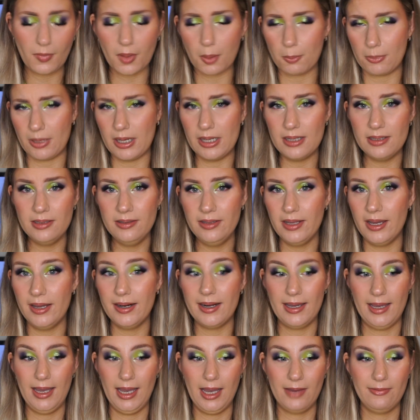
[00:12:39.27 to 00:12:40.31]
But other than that,
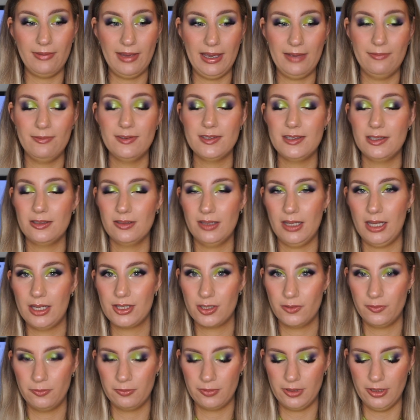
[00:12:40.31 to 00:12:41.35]
I have every single
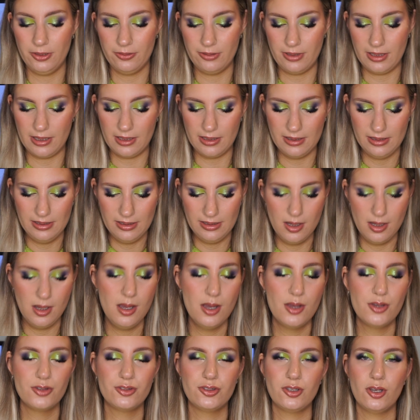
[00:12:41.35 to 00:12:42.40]
eyeshadow from Cleona.
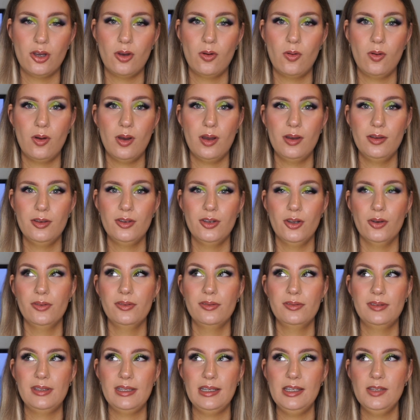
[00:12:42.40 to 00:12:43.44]
So, you know,
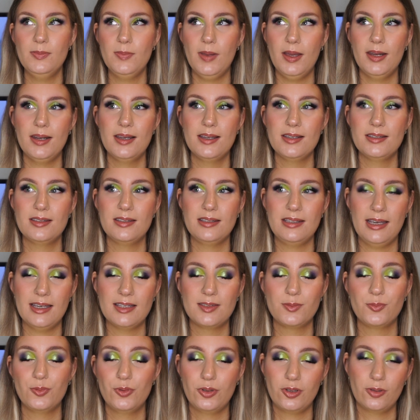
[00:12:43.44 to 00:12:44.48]
these palettes,
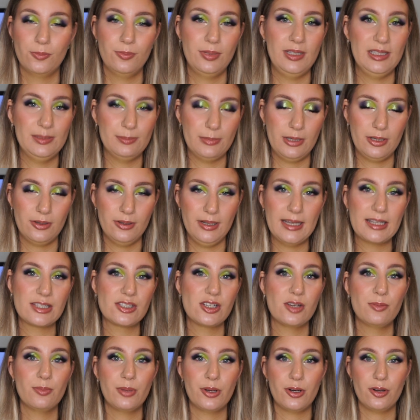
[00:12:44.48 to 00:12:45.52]
yes, will complete my
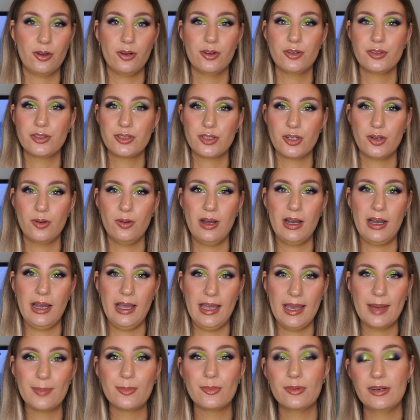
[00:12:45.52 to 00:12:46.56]
collection, but also I
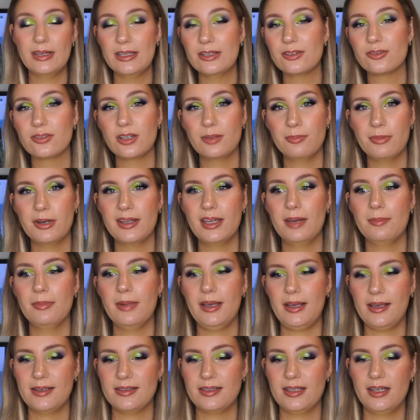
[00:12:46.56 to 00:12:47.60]
am really intrigued by them.
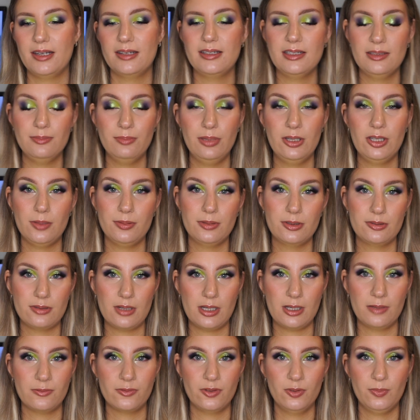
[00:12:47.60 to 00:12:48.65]
Like I said, I didn't pick up the
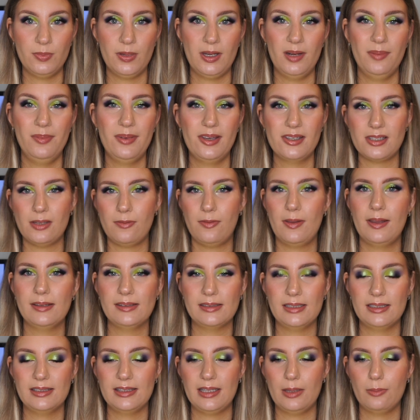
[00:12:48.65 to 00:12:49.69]
Dragon Fruit palette because I felt
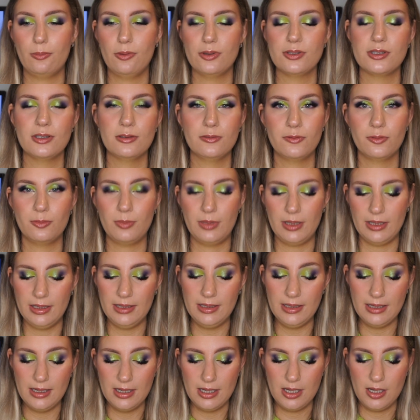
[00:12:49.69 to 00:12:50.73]
like that wasn't for
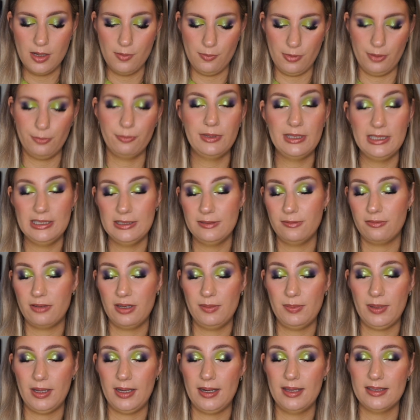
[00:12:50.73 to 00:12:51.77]
me. But with these 3
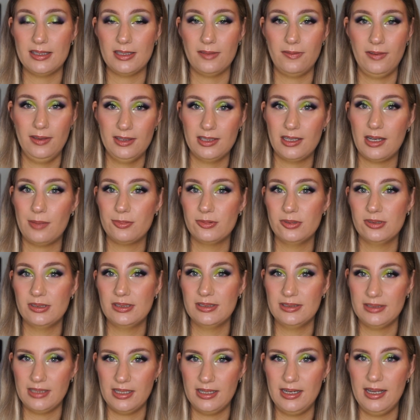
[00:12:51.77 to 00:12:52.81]
palettes, I think they're absolutely
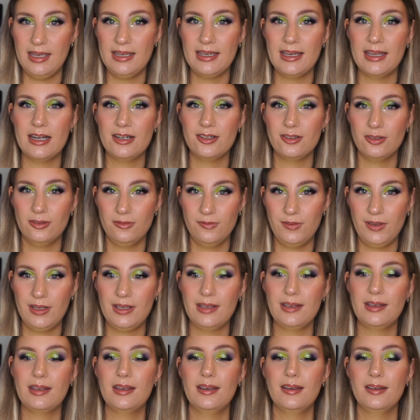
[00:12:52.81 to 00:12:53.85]
stunning, and I do think